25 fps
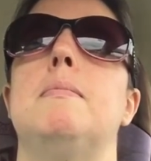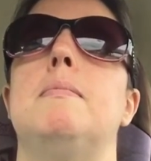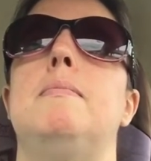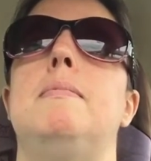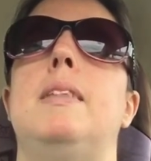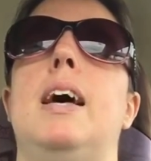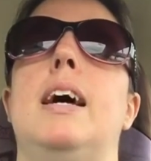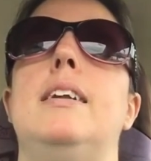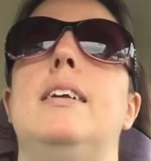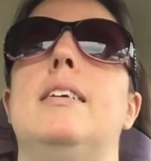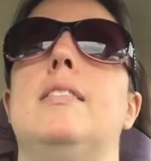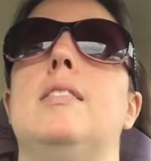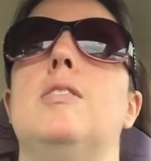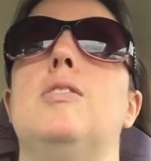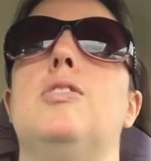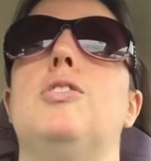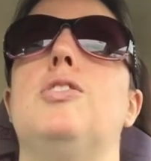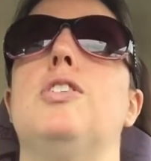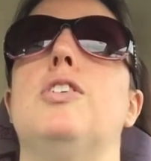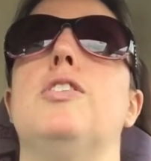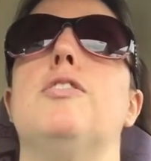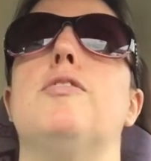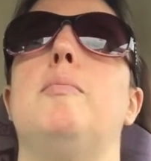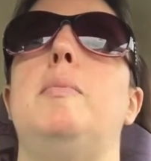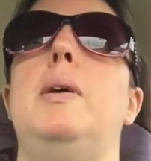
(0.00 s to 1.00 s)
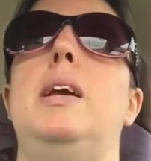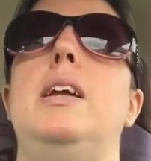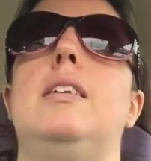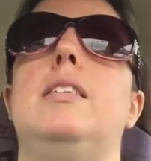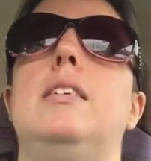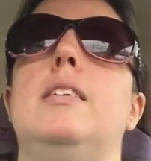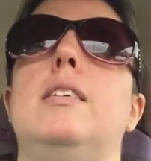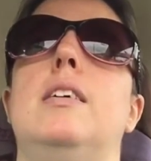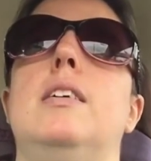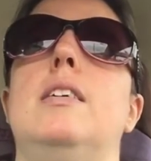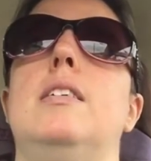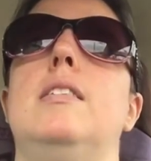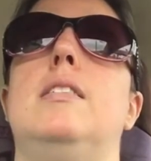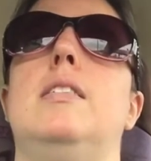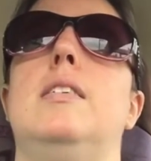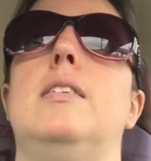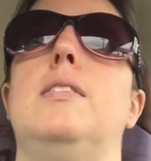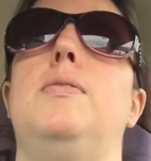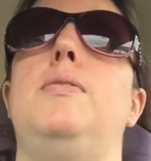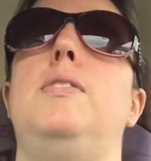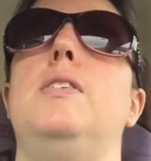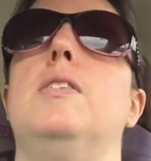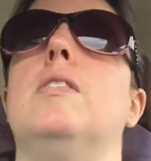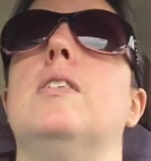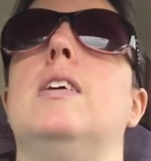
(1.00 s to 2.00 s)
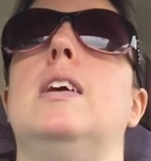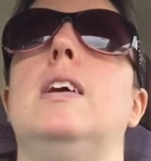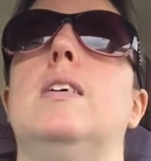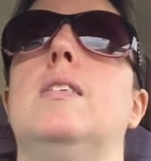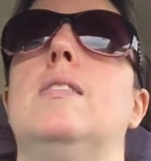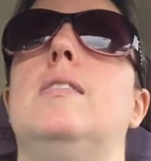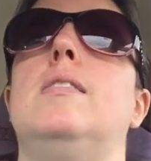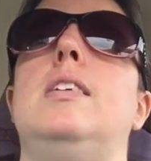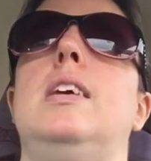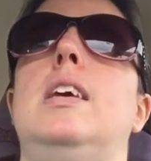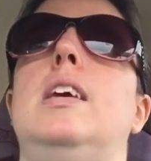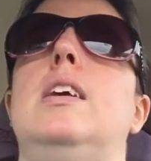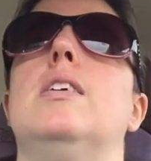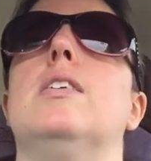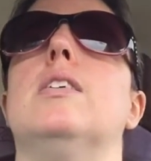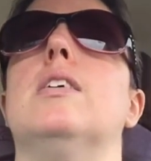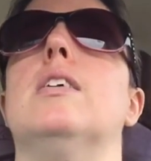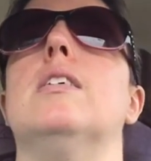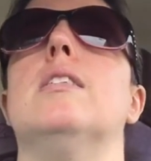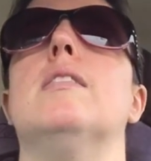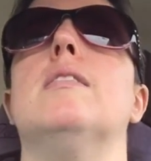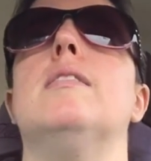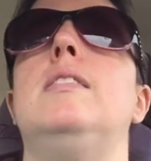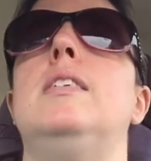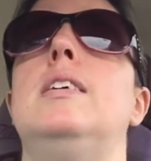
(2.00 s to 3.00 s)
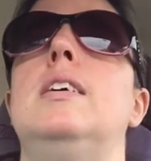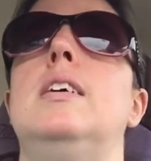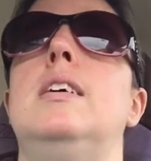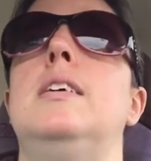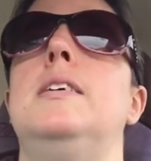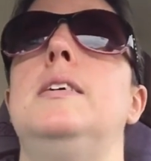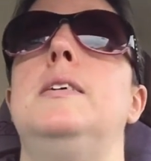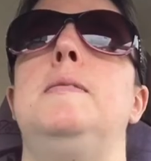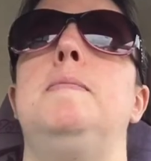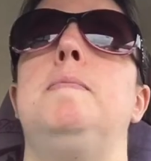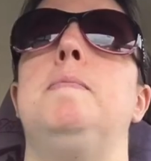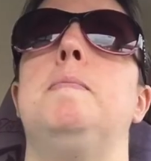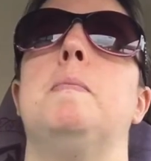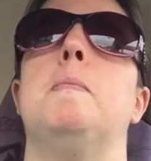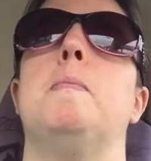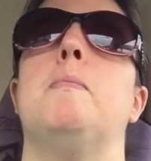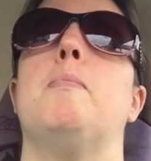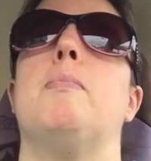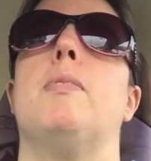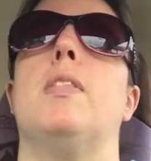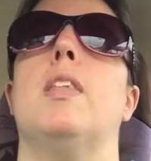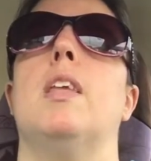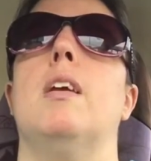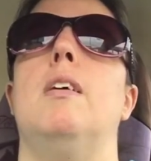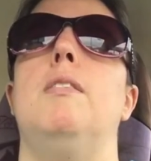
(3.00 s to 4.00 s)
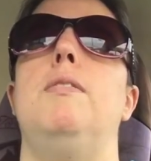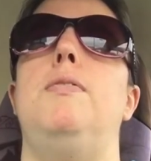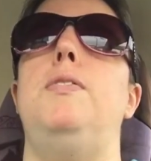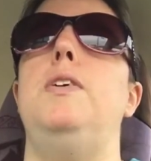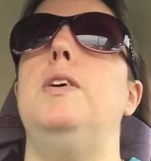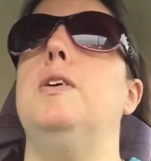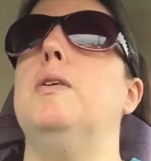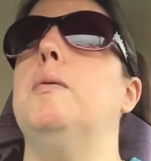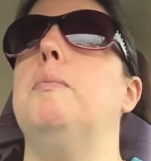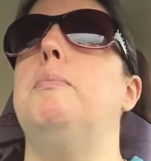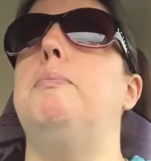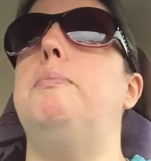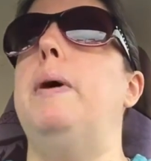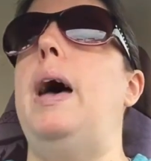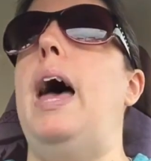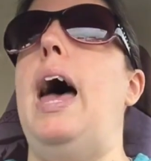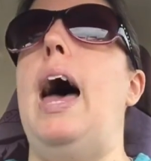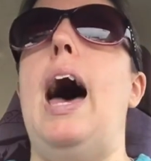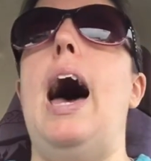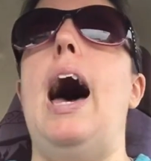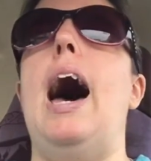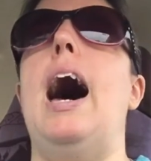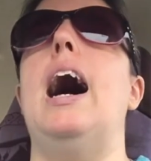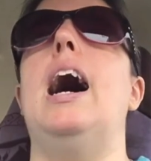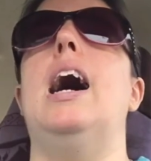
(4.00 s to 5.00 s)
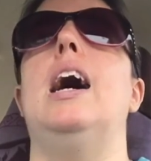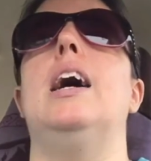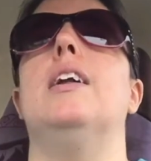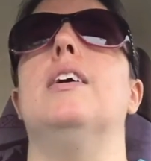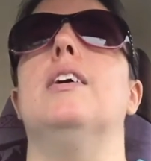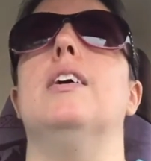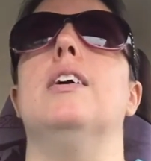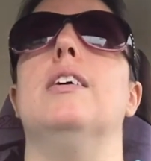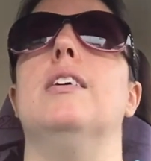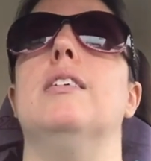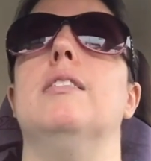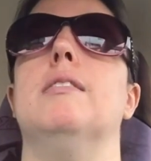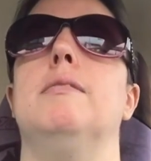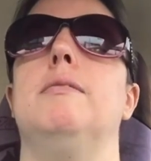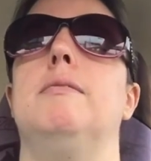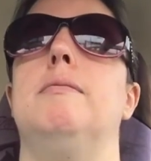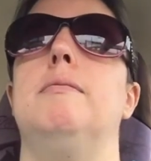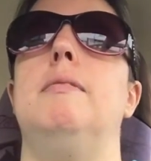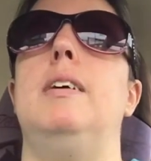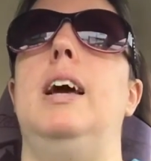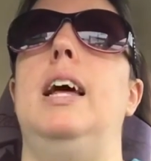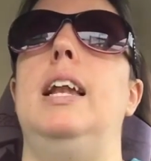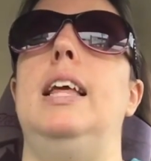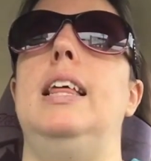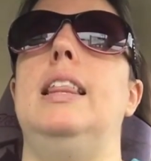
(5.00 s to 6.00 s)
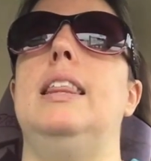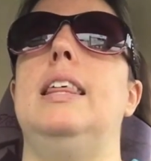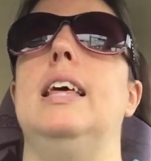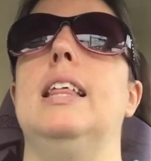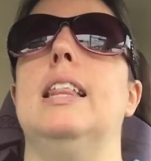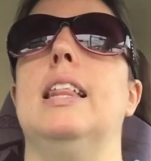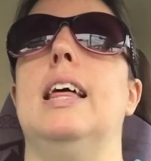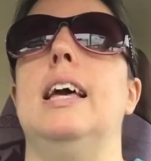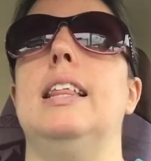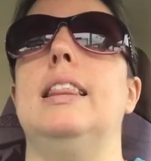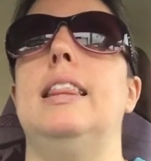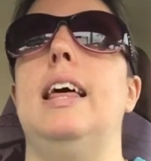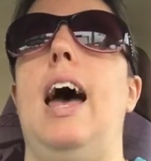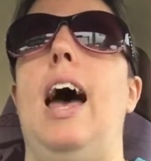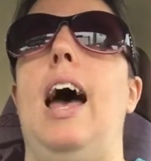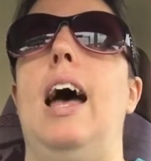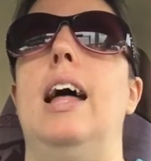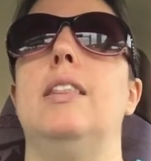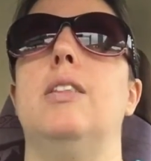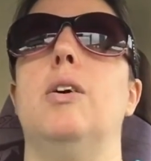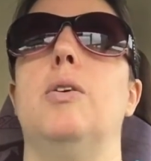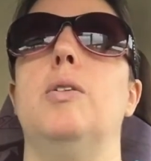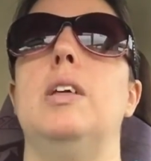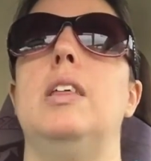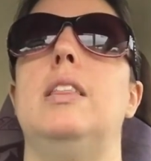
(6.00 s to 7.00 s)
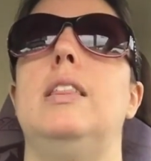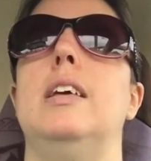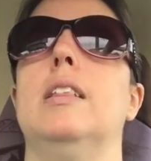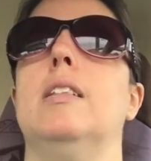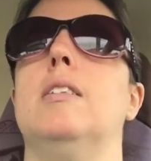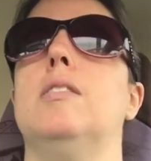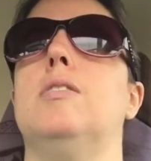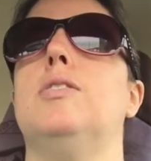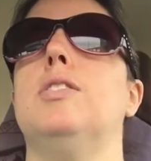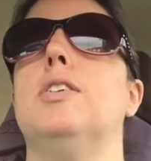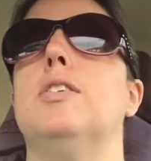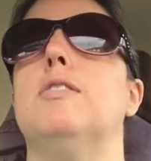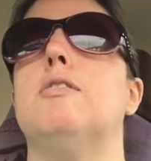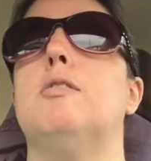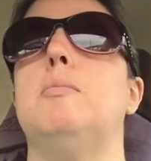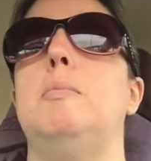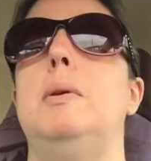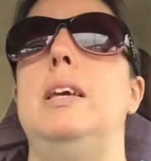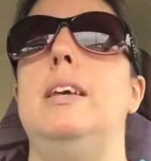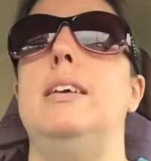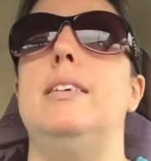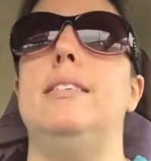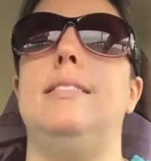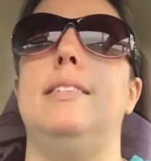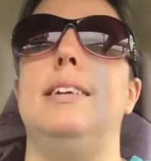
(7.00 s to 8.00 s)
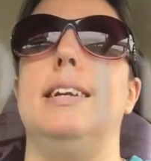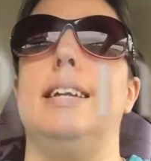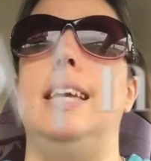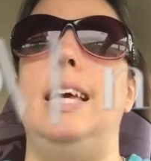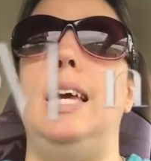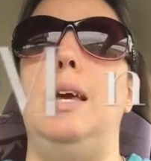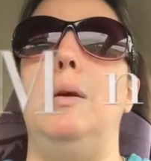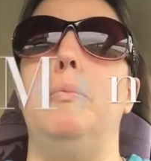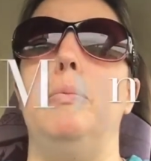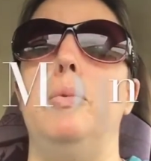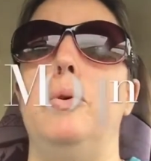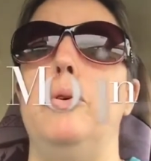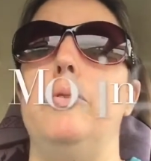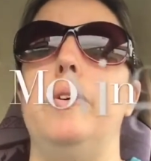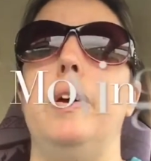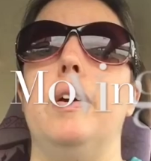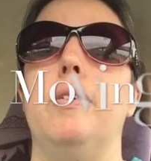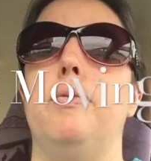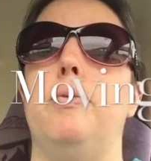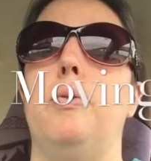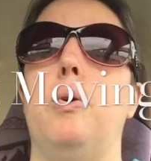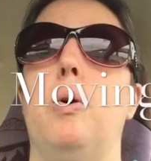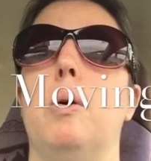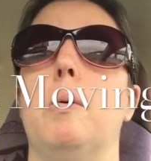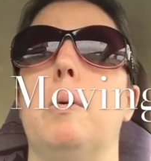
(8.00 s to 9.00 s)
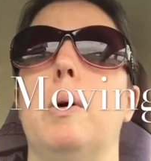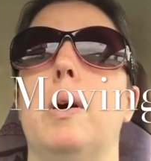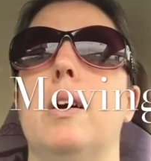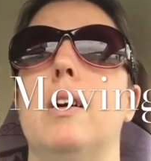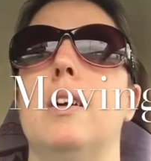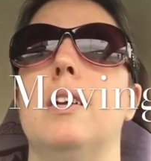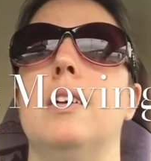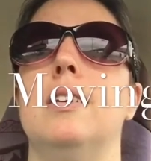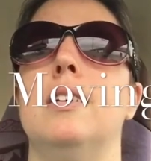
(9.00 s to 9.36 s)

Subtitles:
That doesn't serve me to feel guilty or feel bad or anything like that. The only thing that serves me is to keep moving forward.